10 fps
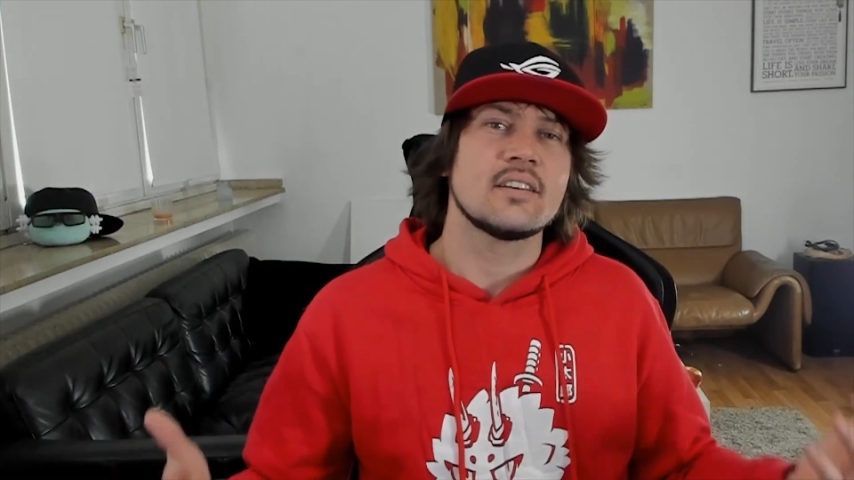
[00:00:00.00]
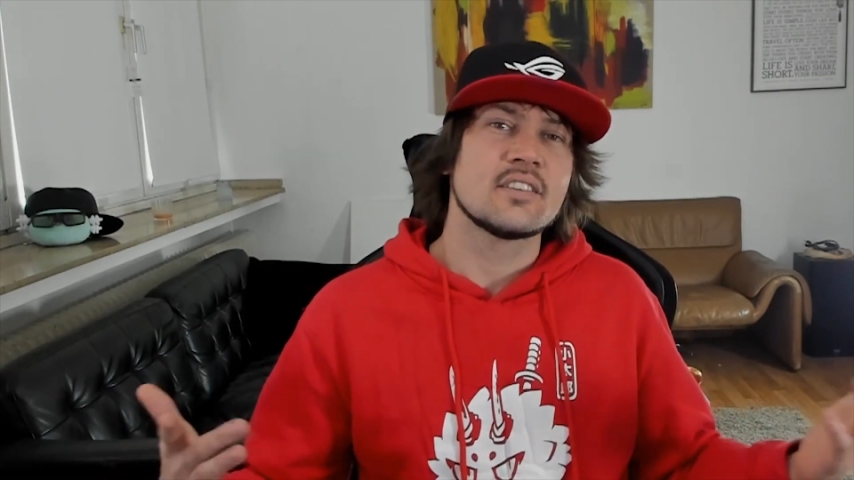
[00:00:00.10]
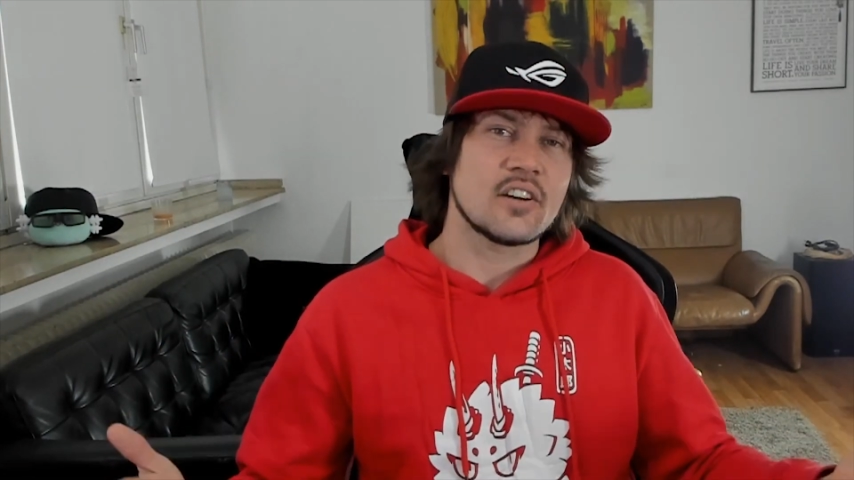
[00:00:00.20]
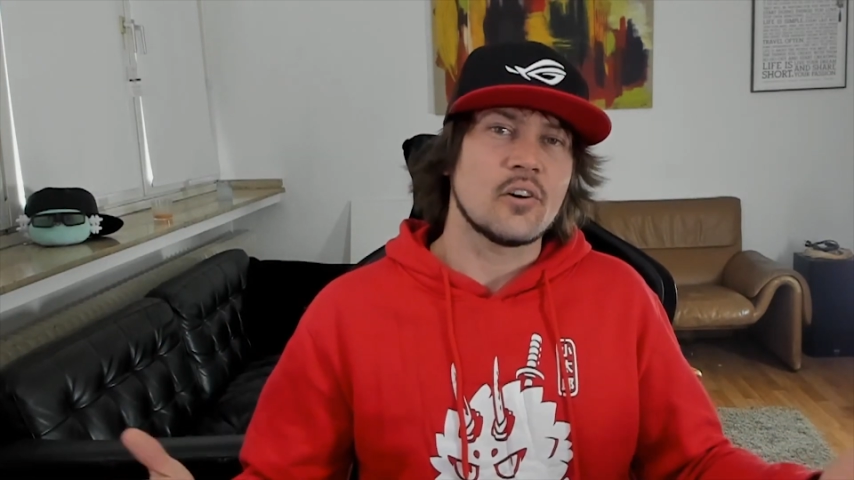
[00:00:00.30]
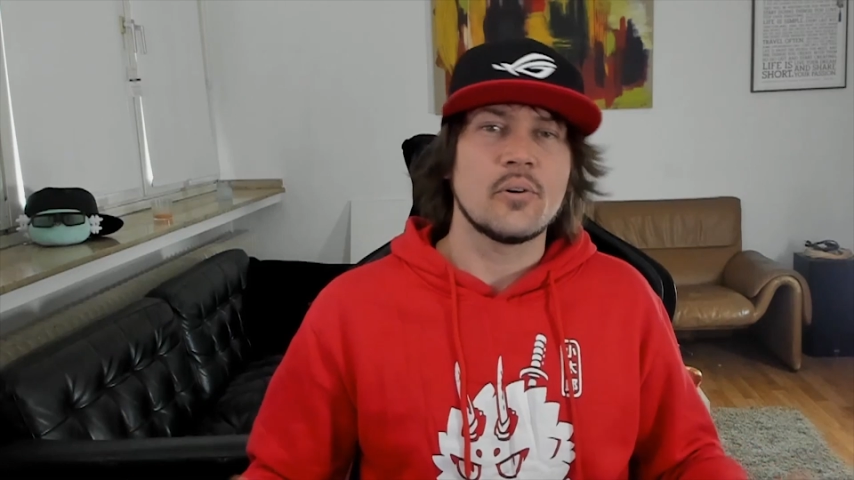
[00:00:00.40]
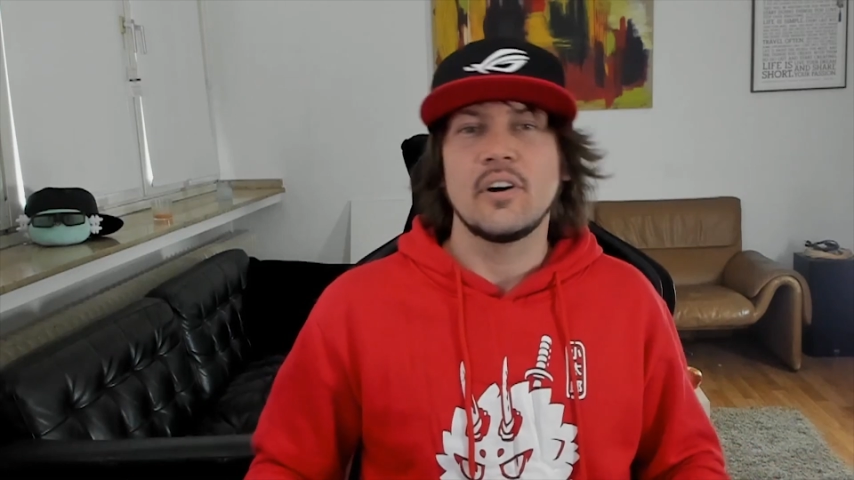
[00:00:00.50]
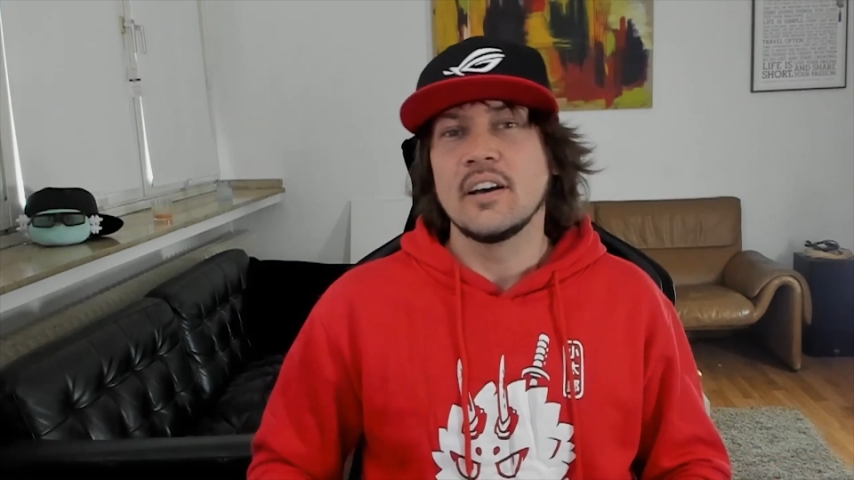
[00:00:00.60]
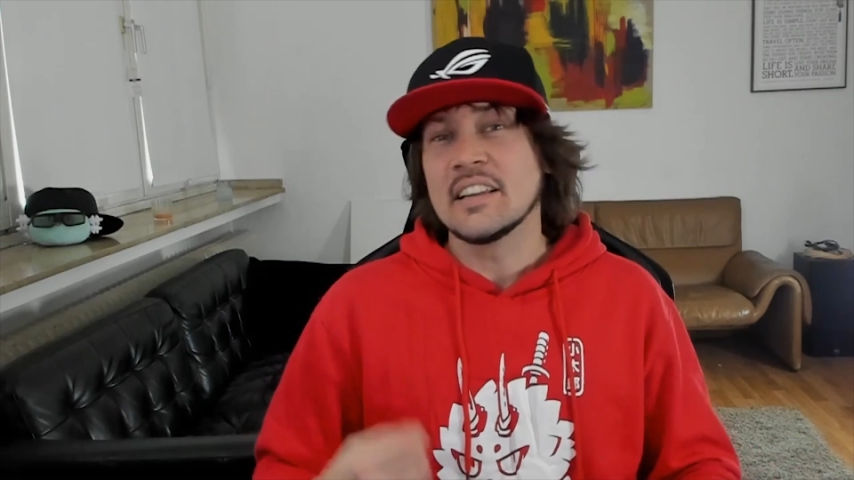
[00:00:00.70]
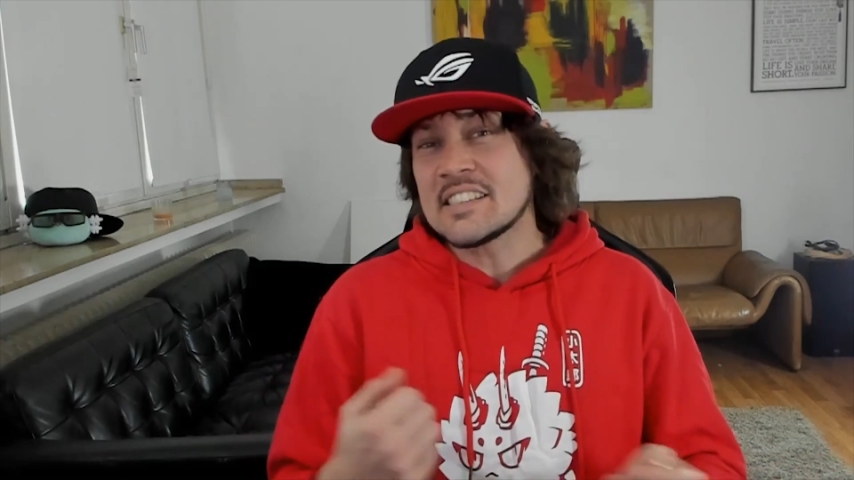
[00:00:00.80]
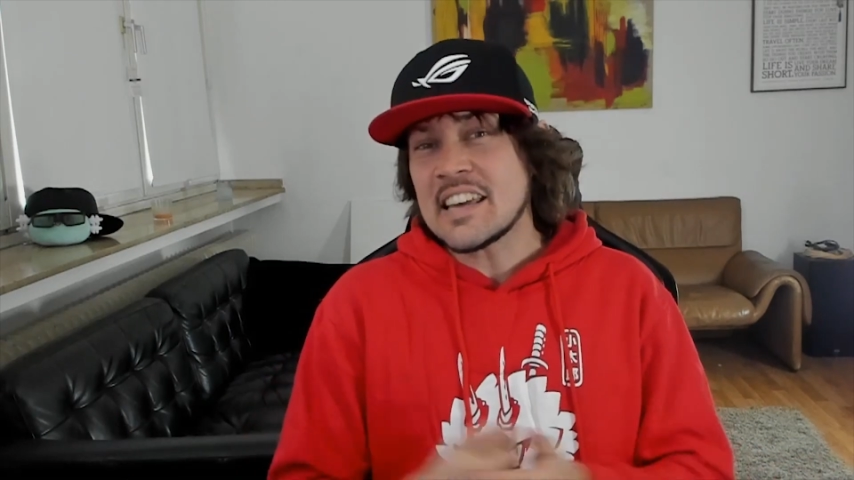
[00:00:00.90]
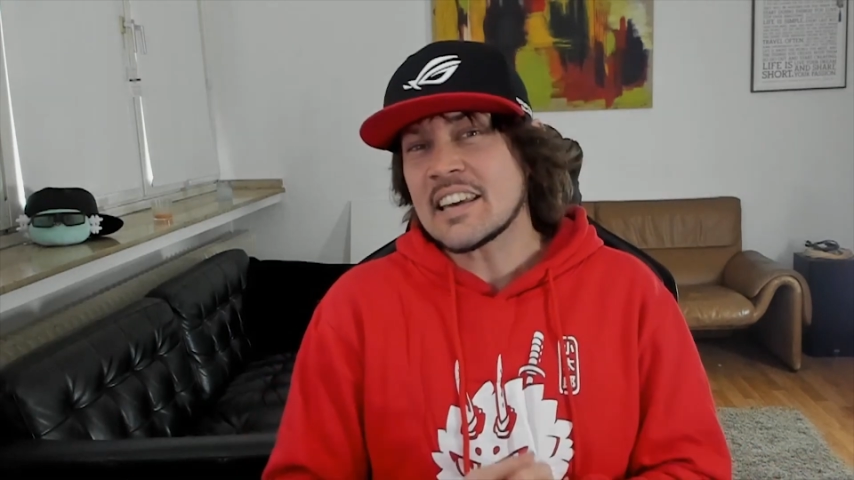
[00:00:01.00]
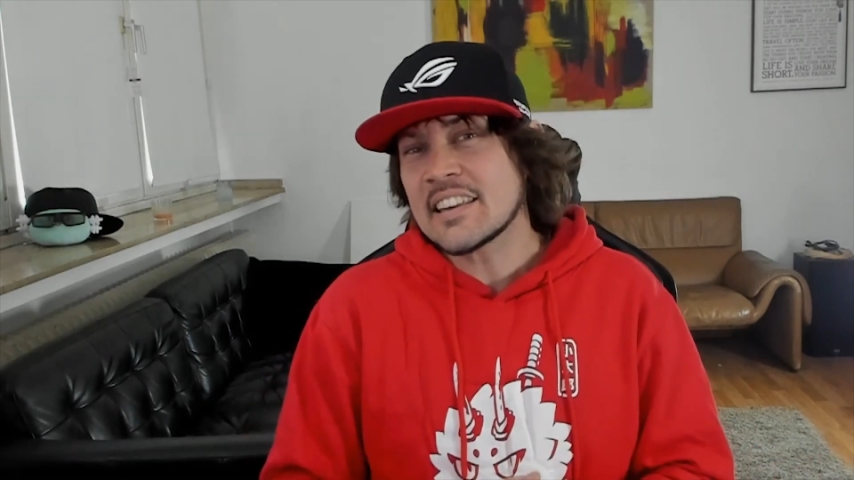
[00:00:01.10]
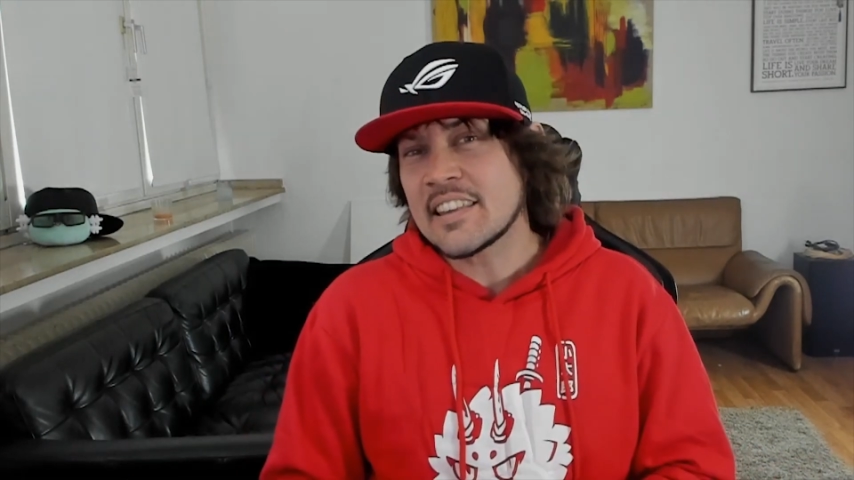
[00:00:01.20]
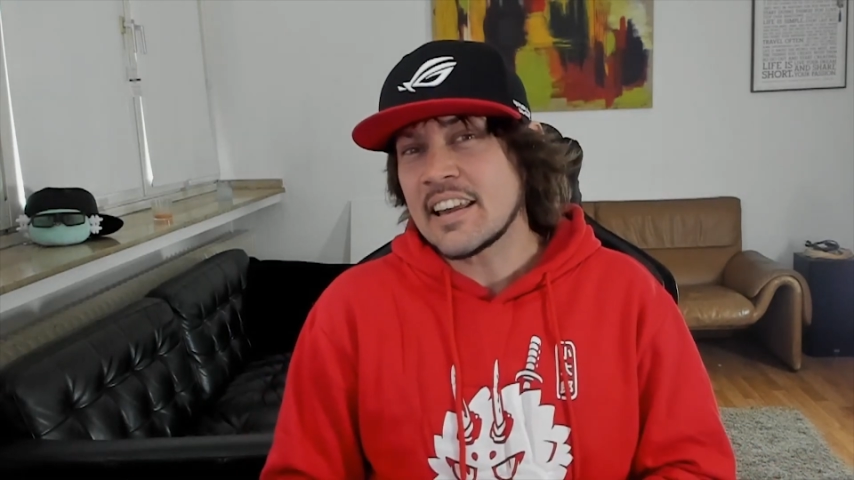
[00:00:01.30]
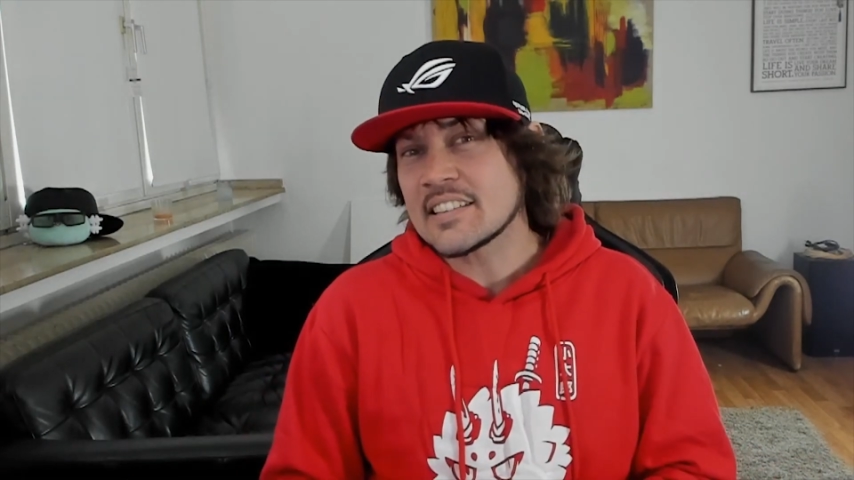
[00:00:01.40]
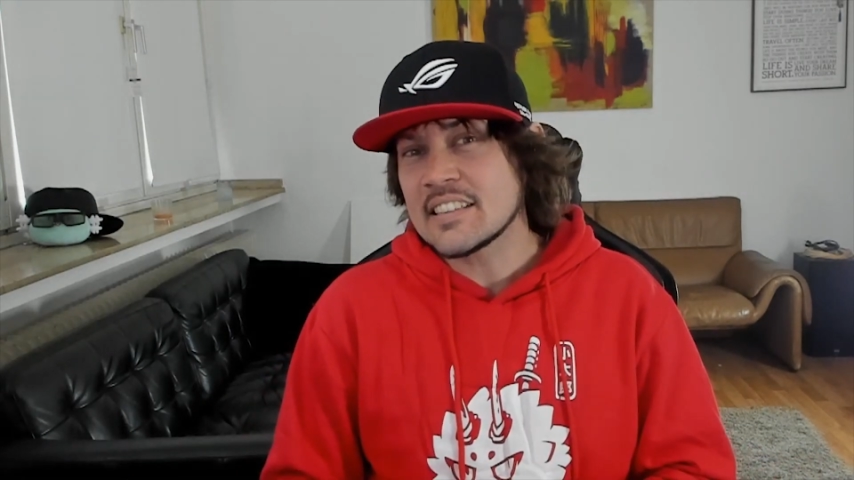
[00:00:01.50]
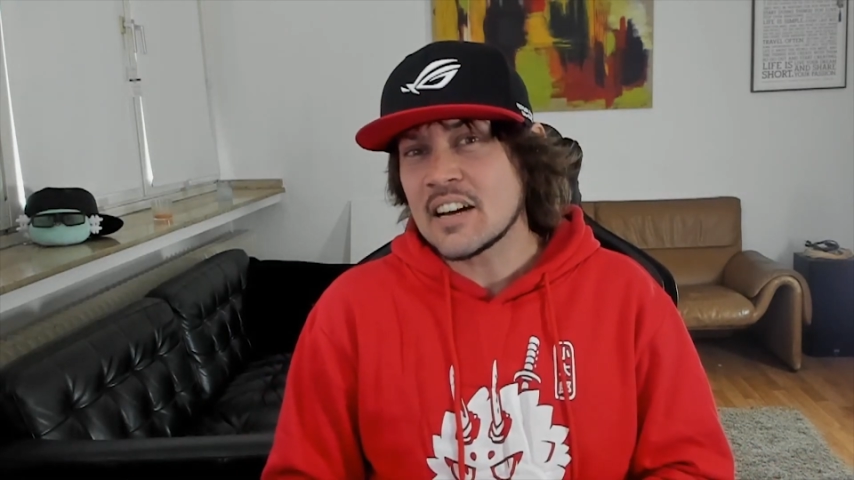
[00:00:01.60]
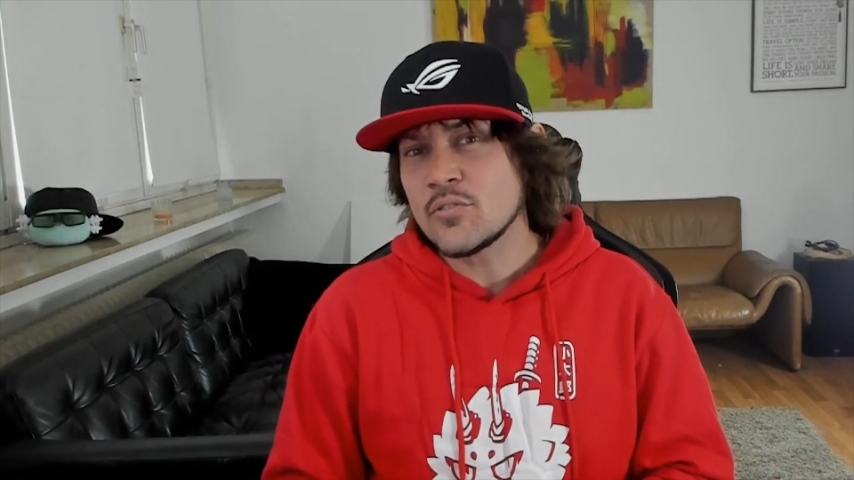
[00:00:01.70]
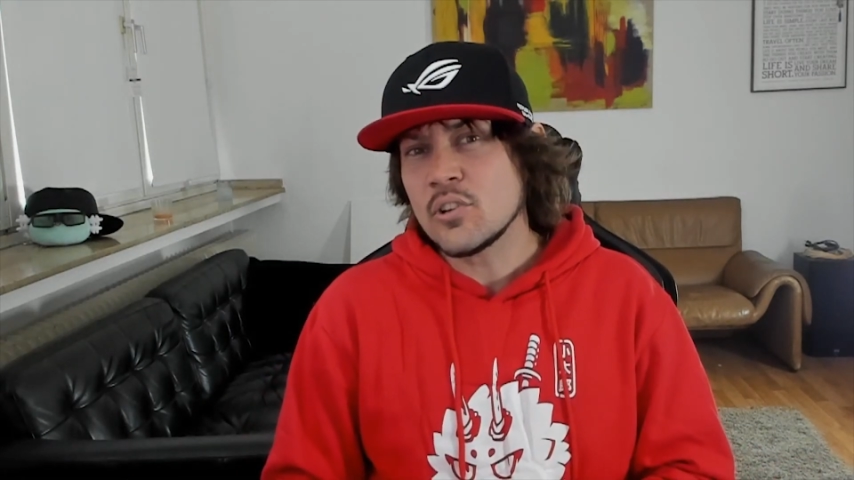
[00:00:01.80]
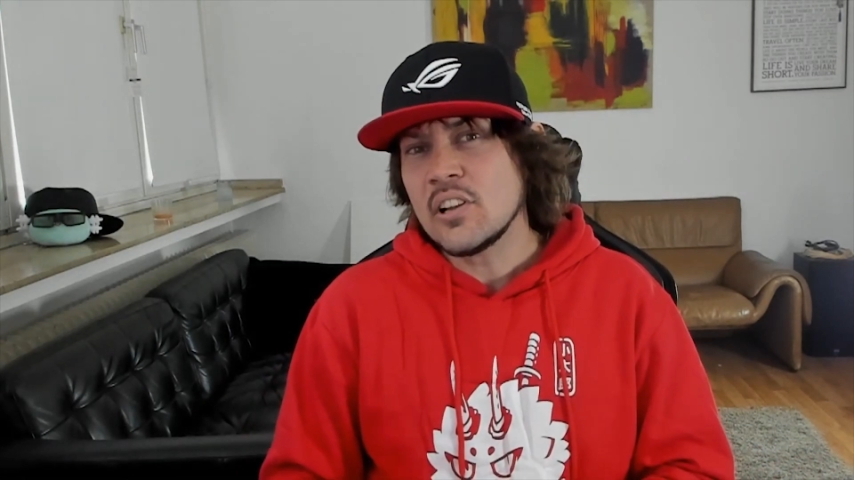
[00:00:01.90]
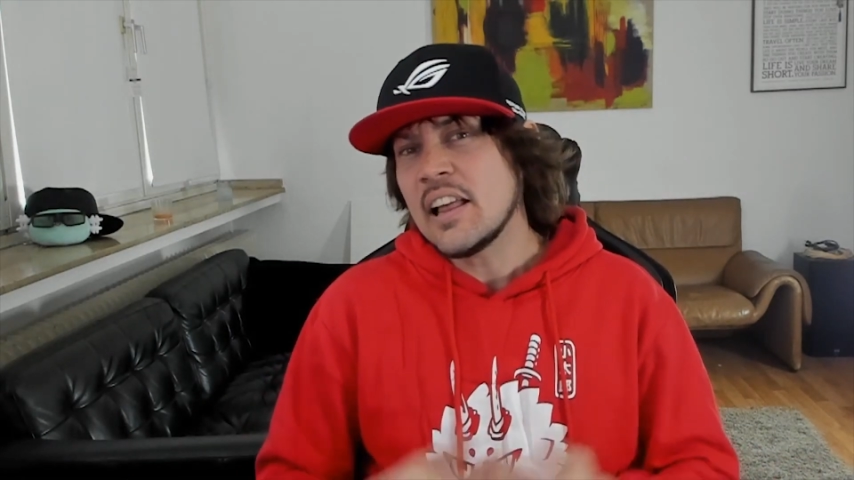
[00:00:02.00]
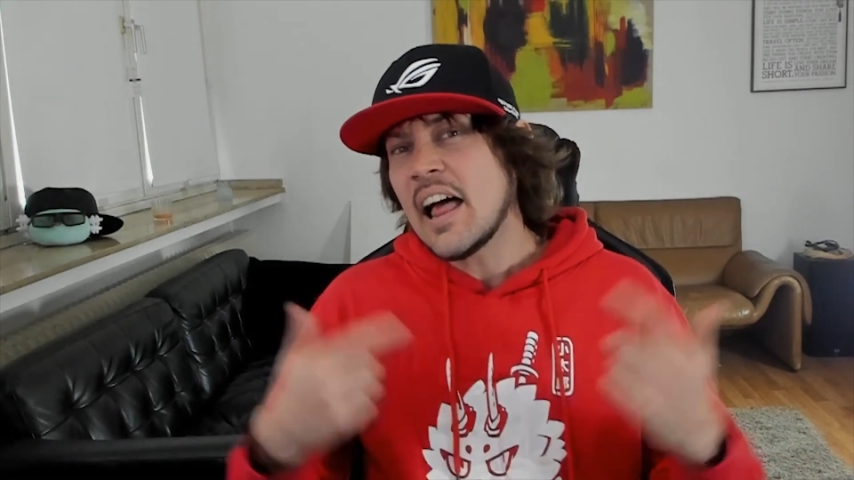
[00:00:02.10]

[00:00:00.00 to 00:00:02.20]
So let's take it to the next level.